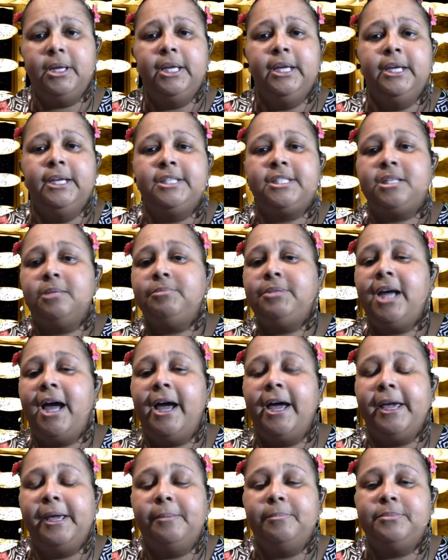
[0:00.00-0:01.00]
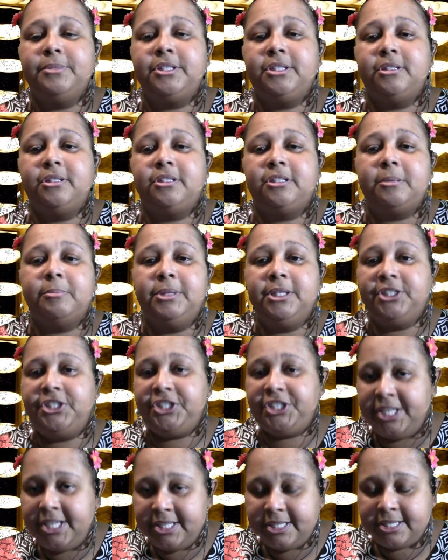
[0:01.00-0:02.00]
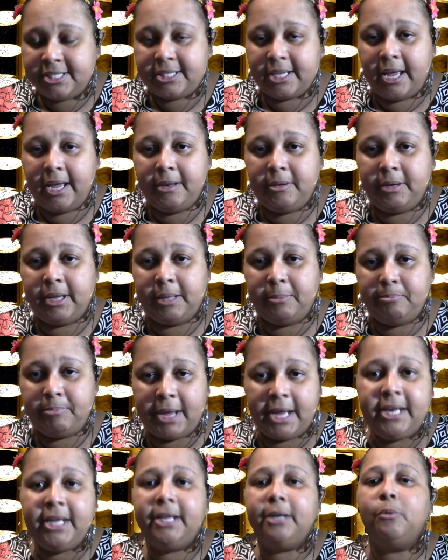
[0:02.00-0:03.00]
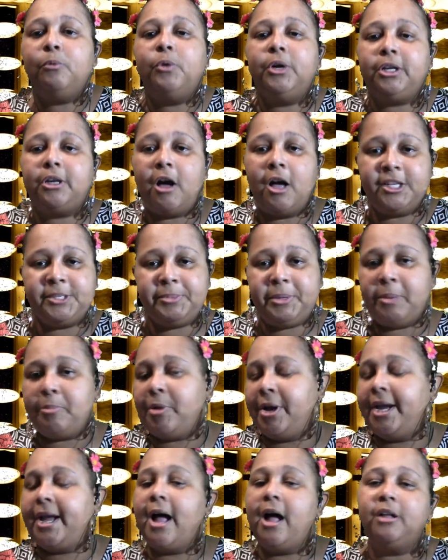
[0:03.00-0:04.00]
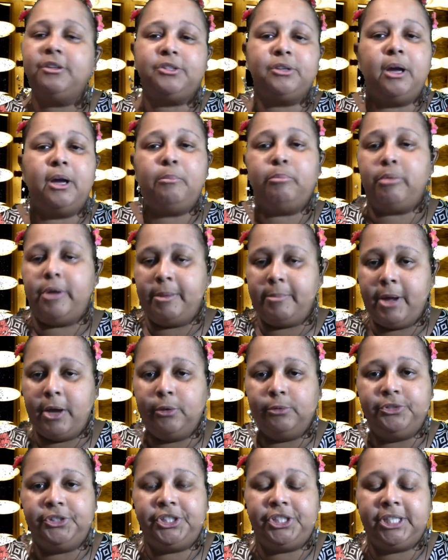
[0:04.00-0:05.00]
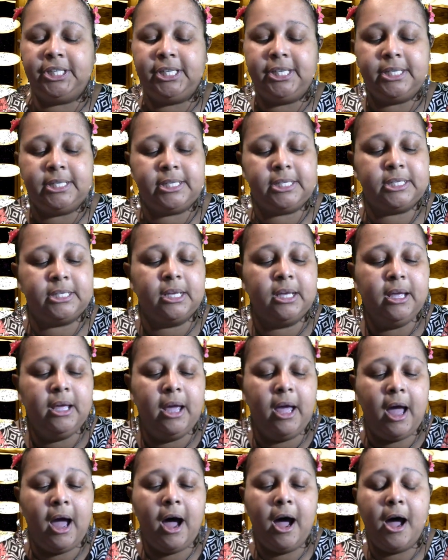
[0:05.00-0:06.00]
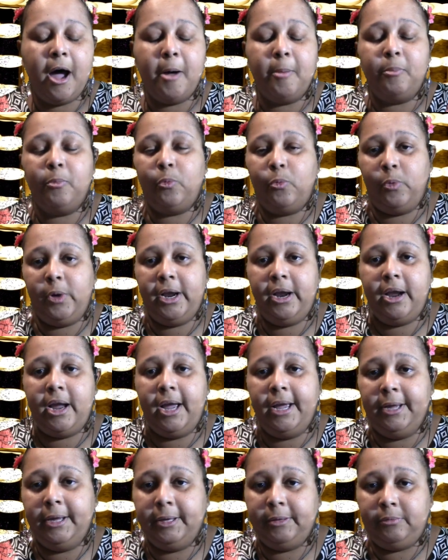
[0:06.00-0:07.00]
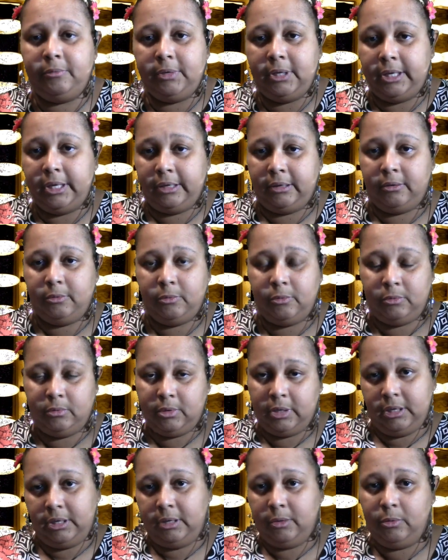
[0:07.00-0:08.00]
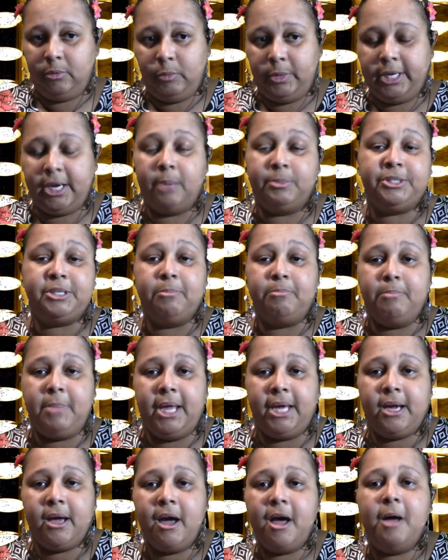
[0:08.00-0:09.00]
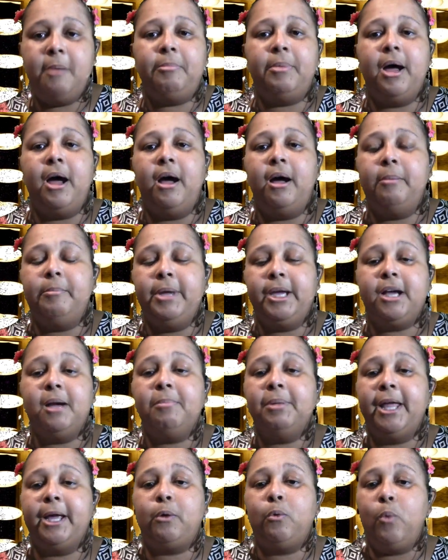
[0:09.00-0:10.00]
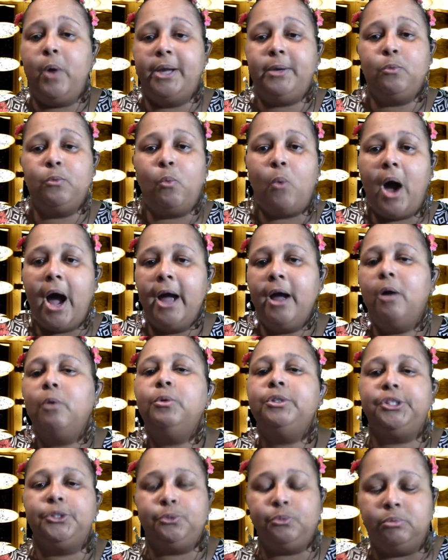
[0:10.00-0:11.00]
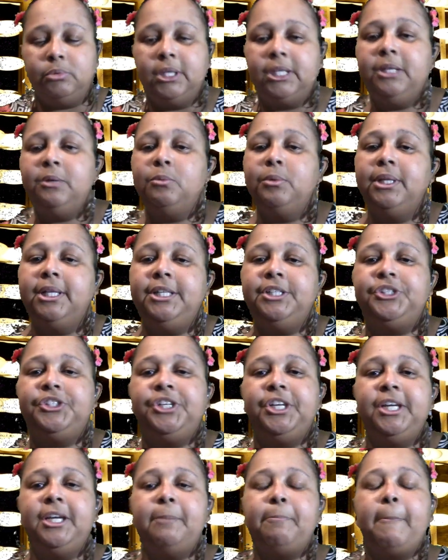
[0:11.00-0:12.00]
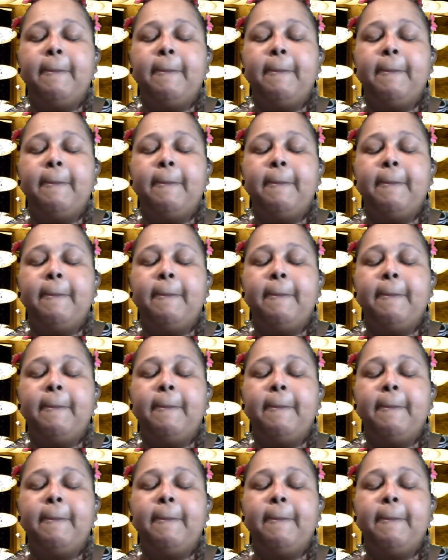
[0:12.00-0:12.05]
Sometimes some of the sheets and bedding would cause me to break out, so I'd bring my own sheets. When it comes to makeup, makeup like Wet n Wild, which is really, really cheap,